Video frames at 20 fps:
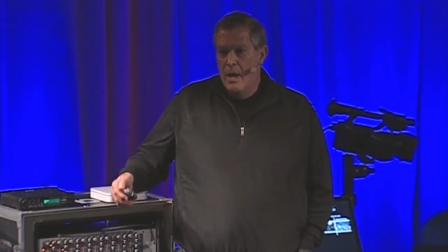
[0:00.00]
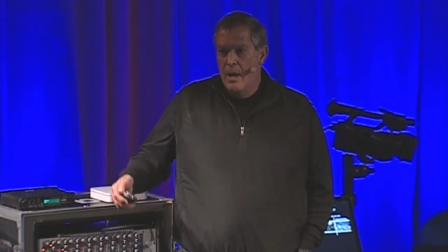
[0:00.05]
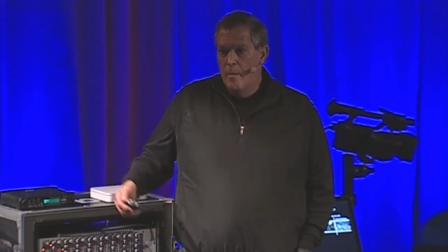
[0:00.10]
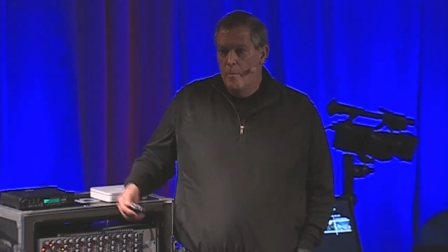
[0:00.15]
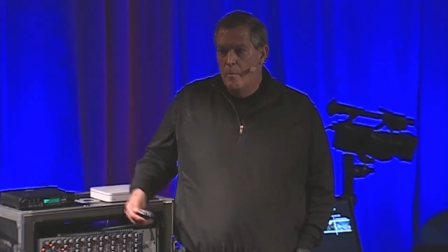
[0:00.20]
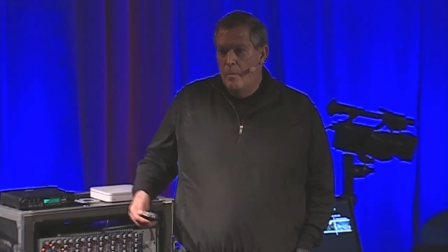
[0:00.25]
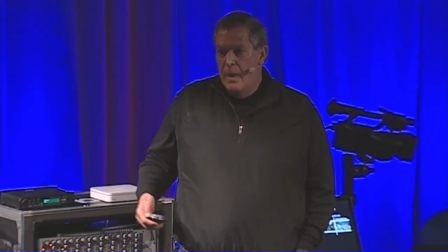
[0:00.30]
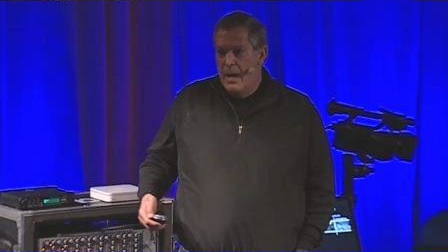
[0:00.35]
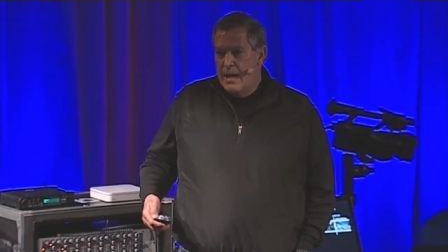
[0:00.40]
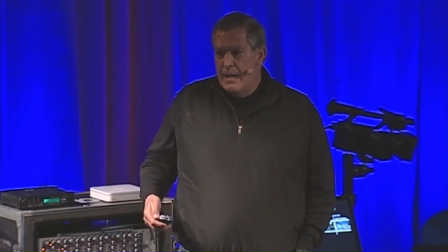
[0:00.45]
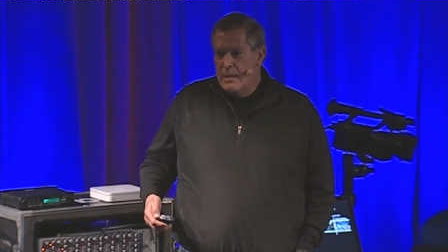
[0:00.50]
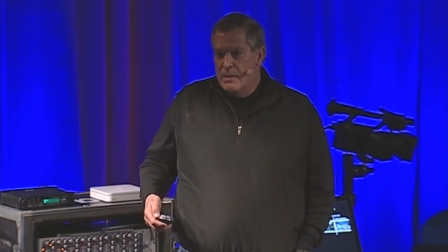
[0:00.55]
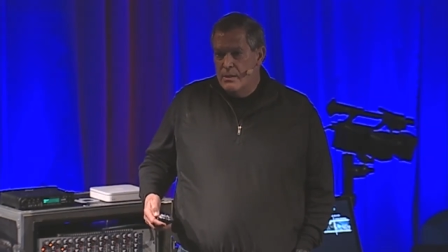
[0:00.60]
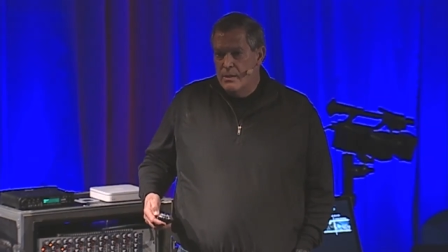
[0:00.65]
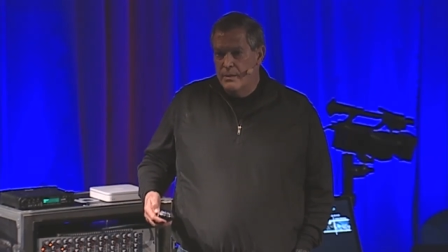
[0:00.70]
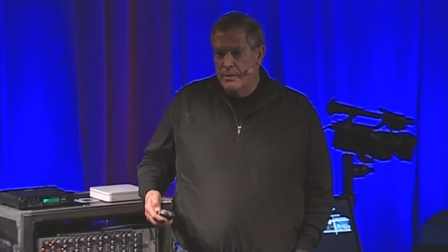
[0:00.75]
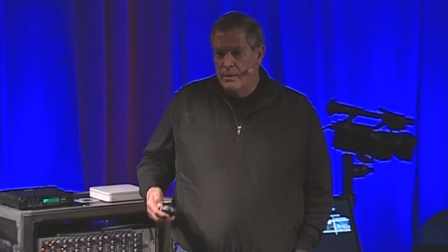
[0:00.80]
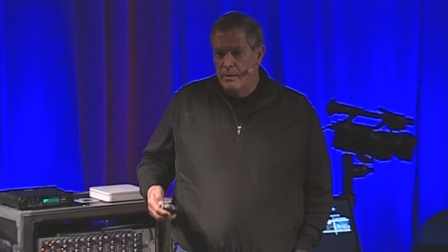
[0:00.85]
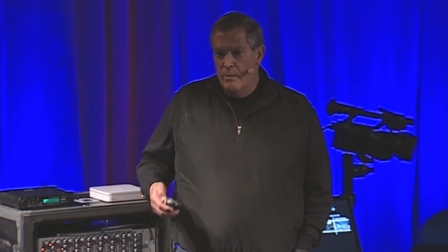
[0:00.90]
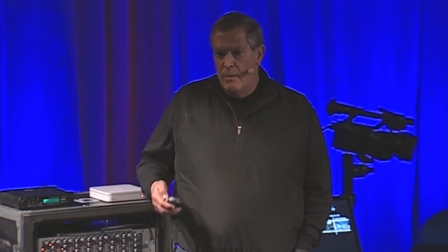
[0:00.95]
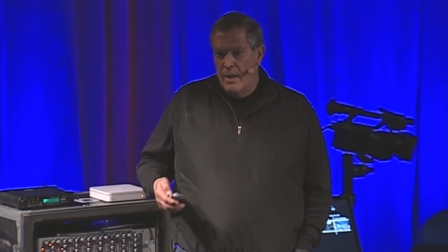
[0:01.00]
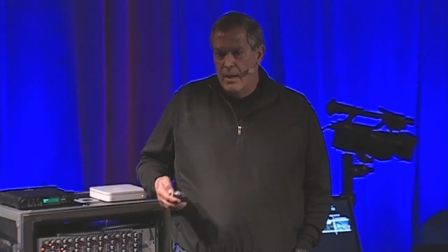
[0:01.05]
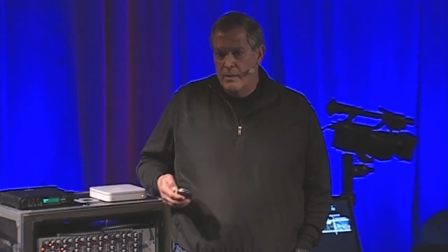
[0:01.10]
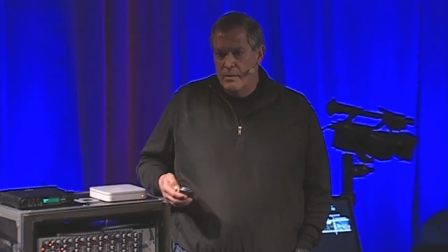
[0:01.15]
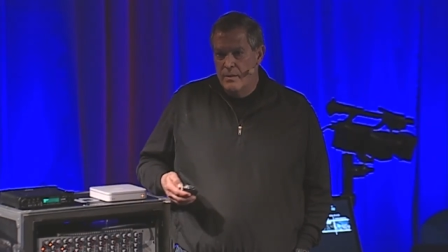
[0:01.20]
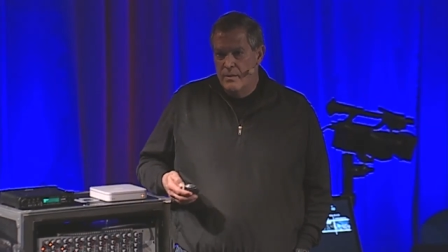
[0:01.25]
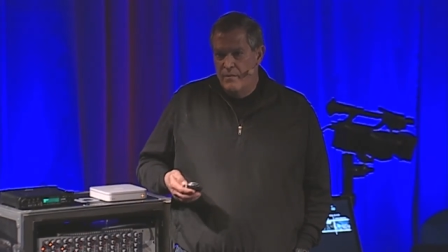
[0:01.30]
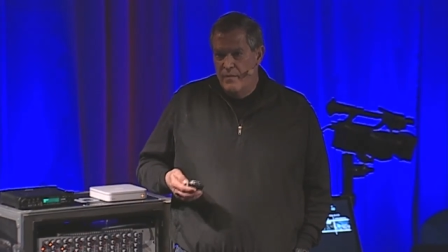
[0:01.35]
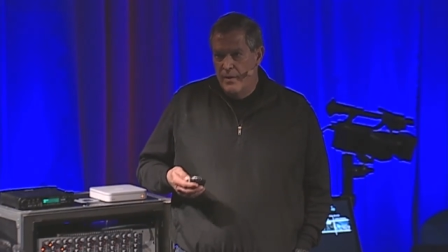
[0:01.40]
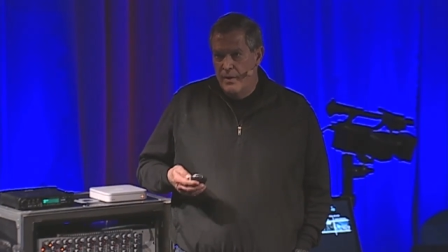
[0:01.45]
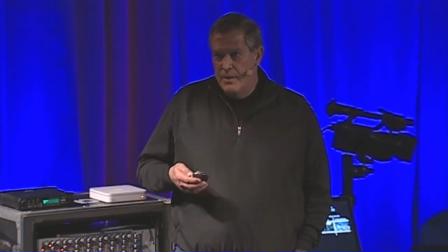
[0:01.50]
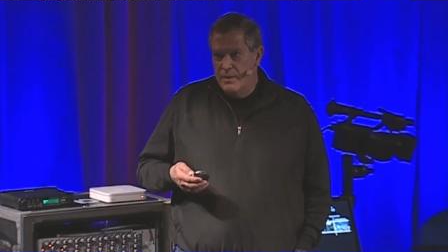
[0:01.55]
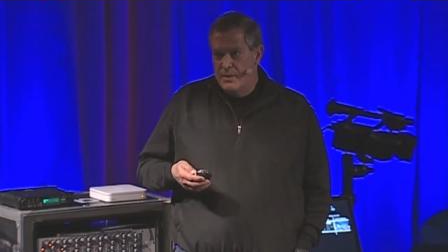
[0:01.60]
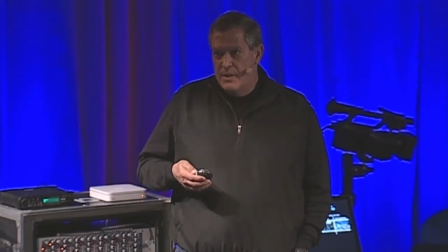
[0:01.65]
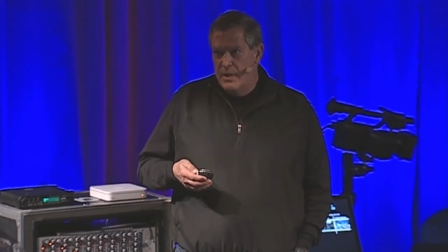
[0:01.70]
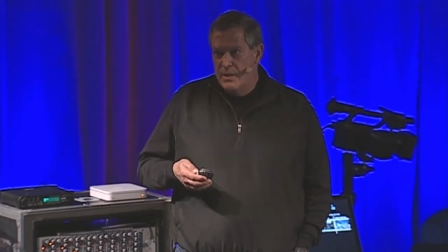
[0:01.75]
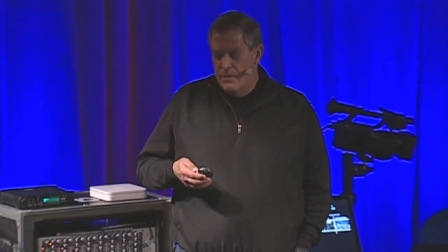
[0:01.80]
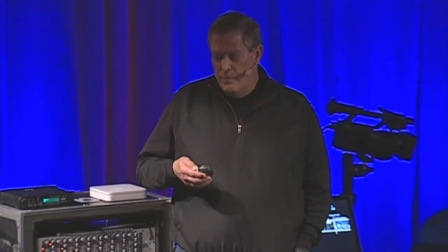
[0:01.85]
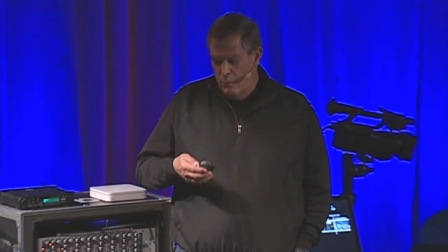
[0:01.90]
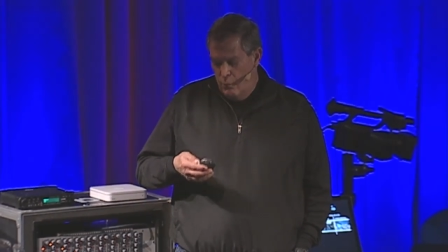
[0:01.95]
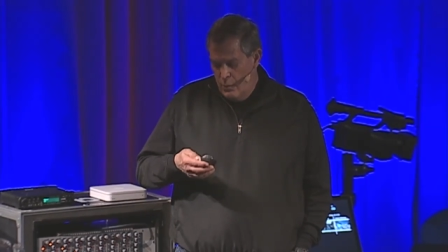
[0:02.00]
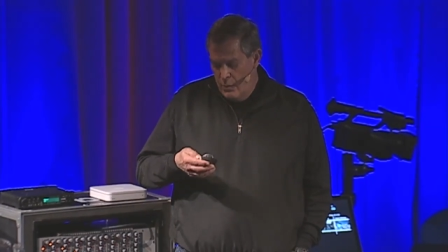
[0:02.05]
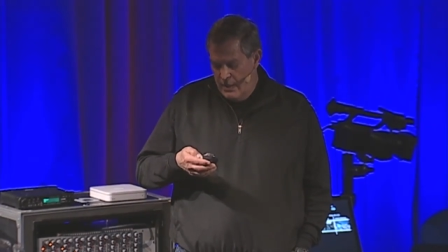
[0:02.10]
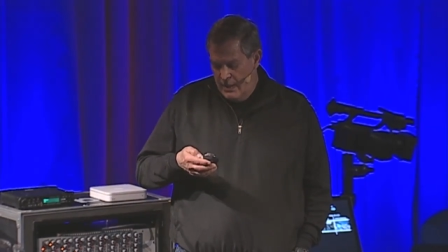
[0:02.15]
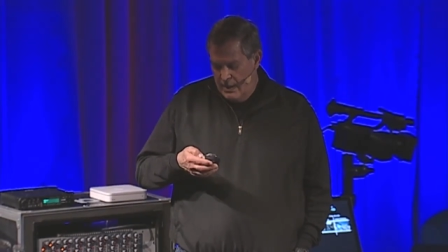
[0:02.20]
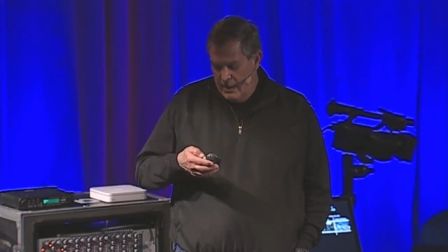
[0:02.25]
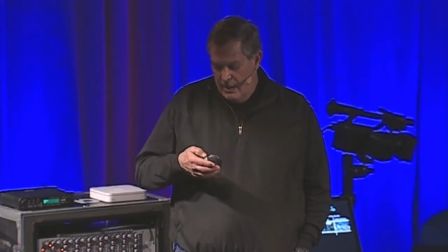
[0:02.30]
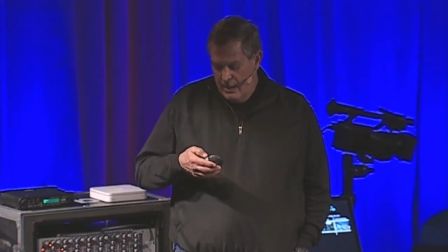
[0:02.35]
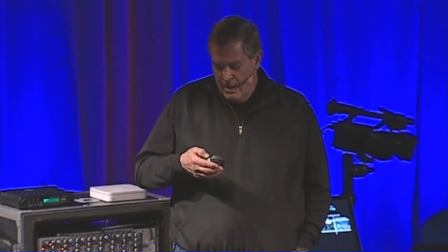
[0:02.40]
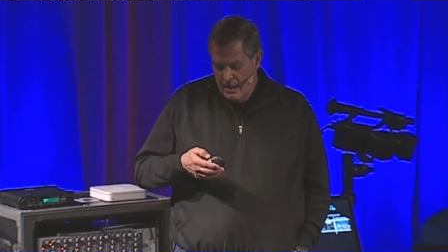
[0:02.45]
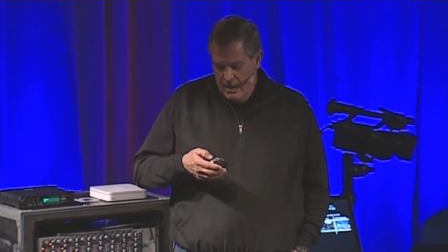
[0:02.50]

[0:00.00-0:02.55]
bodies on the ground in various stages of wounding